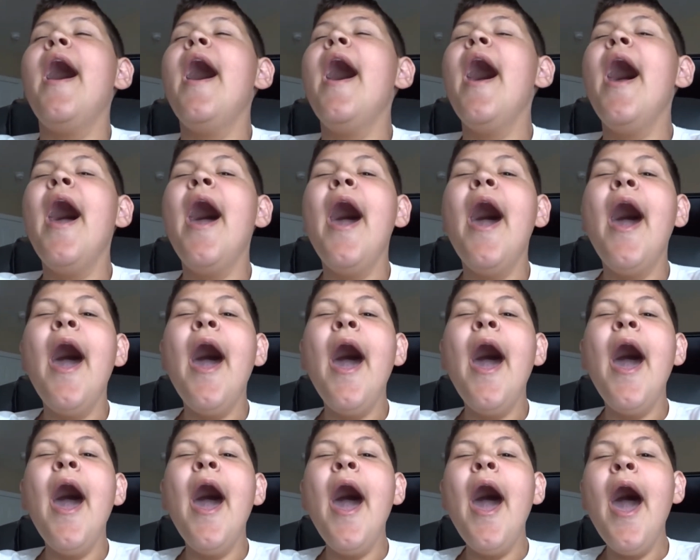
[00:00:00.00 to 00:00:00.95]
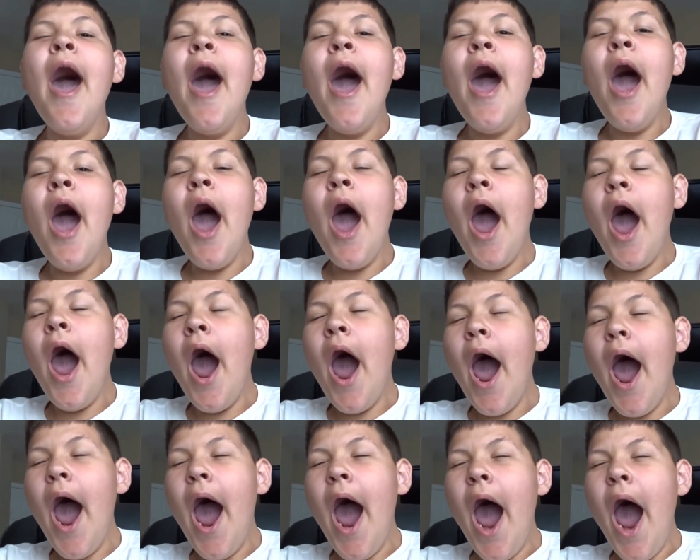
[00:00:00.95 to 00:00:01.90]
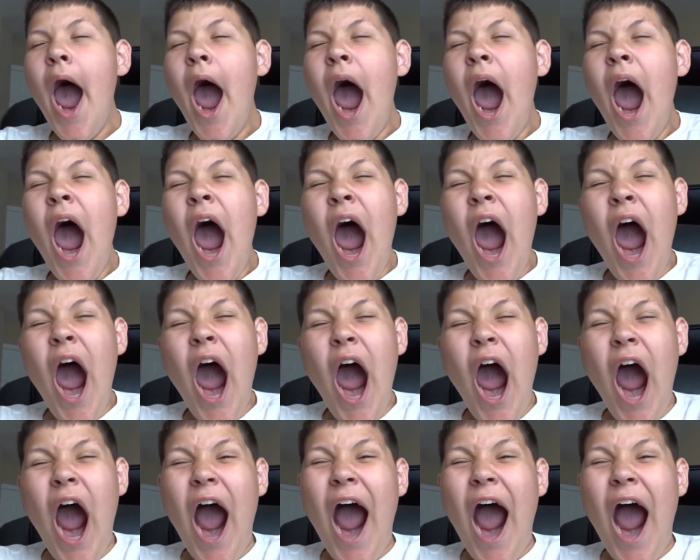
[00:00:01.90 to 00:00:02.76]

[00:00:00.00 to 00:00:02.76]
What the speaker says: (silence)